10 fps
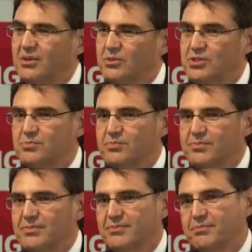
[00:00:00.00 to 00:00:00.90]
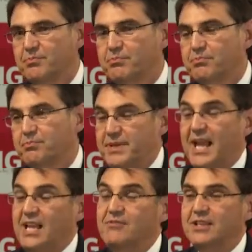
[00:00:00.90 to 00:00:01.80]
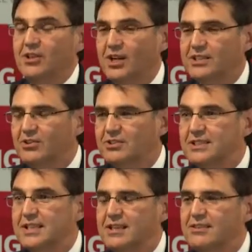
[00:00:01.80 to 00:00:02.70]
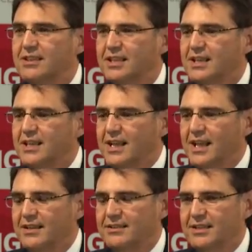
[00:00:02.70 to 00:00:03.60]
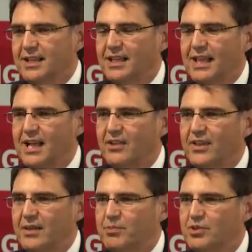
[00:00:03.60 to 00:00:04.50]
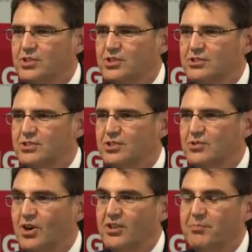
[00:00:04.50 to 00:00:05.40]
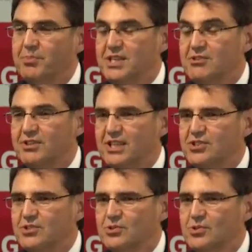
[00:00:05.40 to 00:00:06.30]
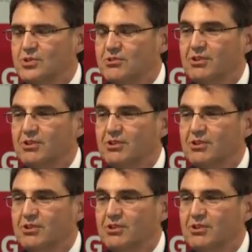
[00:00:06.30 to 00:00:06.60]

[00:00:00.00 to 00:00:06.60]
was behaving like Dr. Death and allowed that person to either be credentialed or to